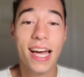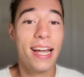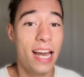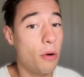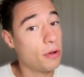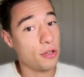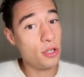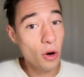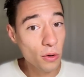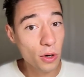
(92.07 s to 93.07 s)
Now, with a
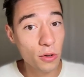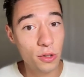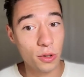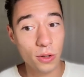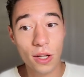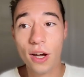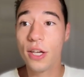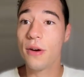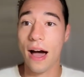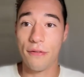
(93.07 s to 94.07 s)
no code tool,
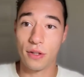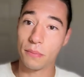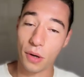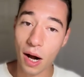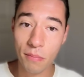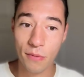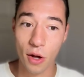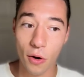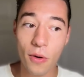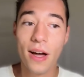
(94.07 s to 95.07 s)
you have the problem
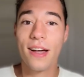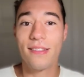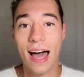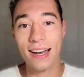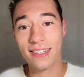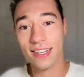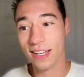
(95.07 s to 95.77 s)
though that